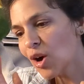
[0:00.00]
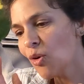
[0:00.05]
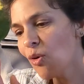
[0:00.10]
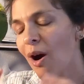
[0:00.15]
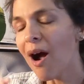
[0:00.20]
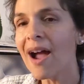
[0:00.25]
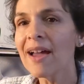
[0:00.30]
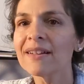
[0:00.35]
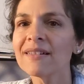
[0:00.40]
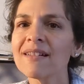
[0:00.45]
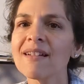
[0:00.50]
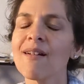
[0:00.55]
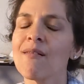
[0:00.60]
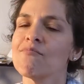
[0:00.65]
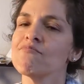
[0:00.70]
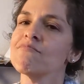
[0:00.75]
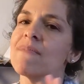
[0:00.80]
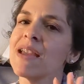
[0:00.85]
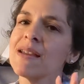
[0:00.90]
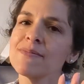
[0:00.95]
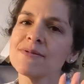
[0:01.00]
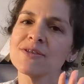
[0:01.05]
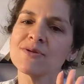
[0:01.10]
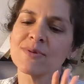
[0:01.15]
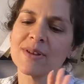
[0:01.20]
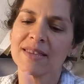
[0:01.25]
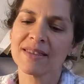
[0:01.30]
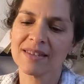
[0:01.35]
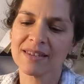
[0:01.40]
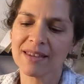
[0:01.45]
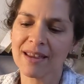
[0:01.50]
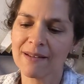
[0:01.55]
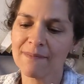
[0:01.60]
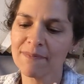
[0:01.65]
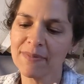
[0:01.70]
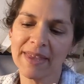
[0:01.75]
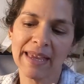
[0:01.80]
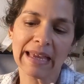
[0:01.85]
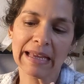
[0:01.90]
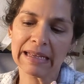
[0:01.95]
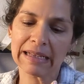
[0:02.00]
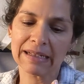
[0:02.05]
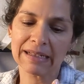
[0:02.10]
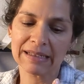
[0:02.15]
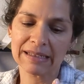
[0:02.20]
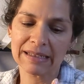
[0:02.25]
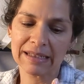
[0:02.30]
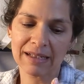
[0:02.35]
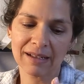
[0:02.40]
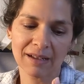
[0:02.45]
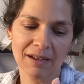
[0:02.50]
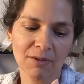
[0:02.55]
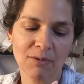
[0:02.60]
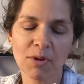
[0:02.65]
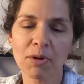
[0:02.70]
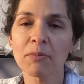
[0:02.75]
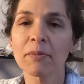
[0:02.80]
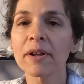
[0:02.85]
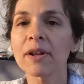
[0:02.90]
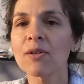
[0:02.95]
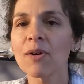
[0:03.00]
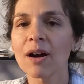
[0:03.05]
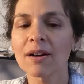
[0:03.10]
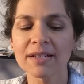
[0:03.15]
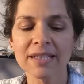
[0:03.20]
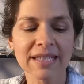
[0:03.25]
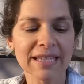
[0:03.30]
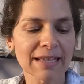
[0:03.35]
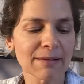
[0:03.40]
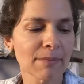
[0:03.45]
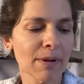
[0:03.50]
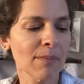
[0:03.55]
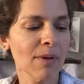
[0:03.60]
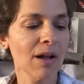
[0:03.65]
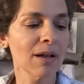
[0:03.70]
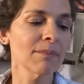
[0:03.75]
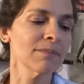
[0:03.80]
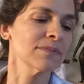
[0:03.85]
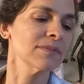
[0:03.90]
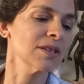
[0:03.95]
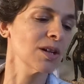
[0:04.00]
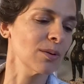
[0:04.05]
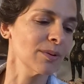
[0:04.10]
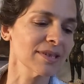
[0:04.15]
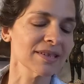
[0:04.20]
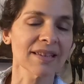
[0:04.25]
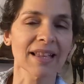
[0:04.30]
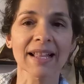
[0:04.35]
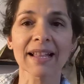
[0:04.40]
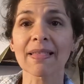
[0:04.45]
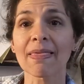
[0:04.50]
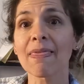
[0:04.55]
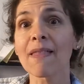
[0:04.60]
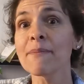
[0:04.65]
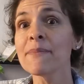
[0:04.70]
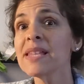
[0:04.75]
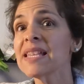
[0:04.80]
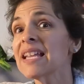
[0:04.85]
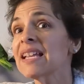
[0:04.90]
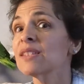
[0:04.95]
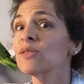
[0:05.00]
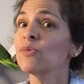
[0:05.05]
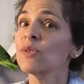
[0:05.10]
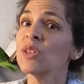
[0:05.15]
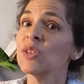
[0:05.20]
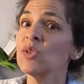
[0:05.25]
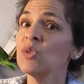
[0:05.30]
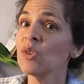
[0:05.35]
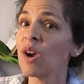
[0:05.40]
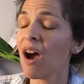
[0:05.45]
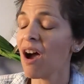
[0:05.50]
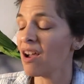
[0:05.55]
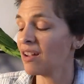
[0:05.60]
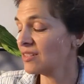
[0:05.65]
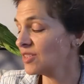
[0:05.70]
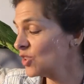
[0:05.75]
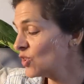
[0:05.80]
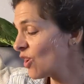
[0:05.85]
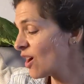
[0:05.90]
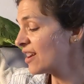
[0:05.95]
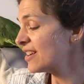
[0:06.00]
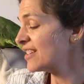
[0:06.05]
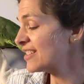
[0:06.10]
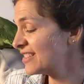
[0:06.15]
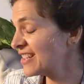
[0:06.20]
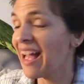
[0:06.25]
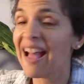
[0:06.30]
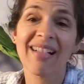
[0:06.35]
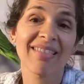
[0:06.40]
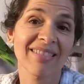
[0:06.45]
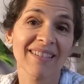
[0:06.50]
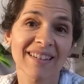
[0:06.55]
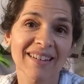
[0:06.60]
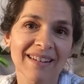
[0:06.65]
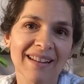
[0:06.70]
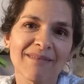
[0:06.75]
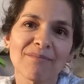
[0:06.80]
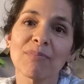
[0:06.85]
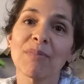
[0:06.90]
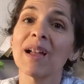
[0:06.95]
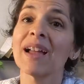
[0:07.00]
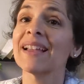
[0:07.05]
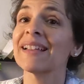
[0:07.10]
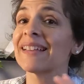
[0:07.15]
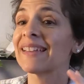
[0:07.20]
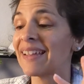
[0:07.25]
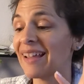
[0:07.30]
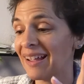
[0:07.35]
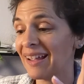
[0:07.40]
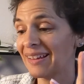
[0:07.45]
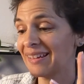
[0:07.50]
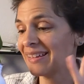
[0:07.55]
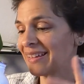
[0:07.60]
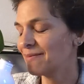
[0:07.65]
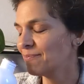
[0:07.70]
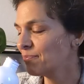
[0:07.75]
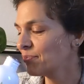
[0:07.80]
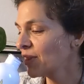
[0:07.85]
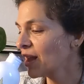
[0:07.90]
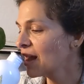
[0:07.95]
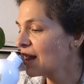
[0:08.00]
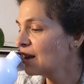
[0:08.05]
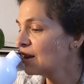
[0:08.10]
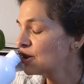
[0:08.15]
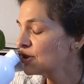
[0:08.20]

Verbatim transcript: So, I don't know. Maybe you eat the same thing. When we go out to eat, my mom's always like, let me guess what you got. You got a salad. I'm like, yeah, I did.